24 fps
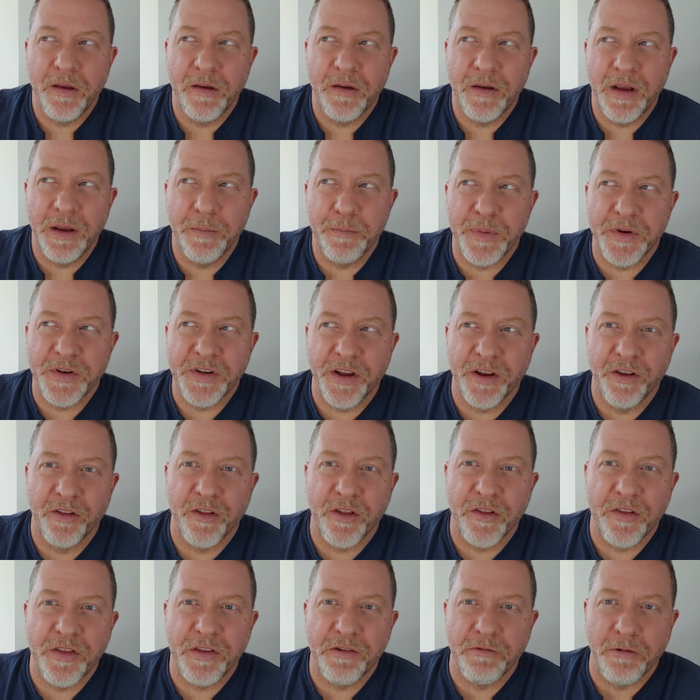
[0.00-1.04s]
in
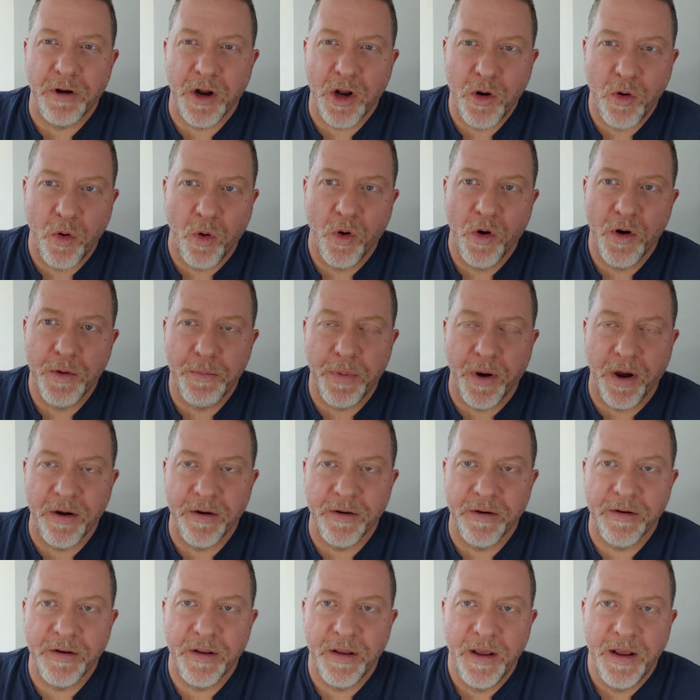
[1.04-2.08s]
particular the record
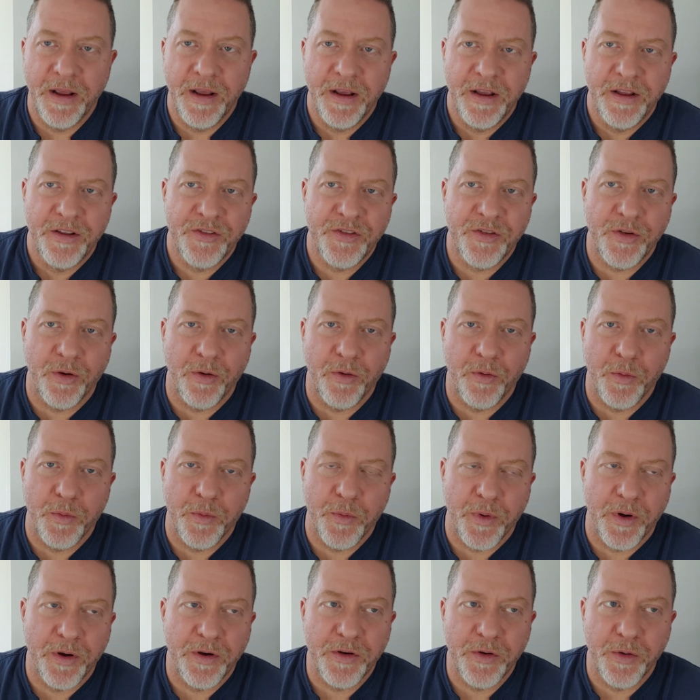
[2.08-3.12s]
button. So when we're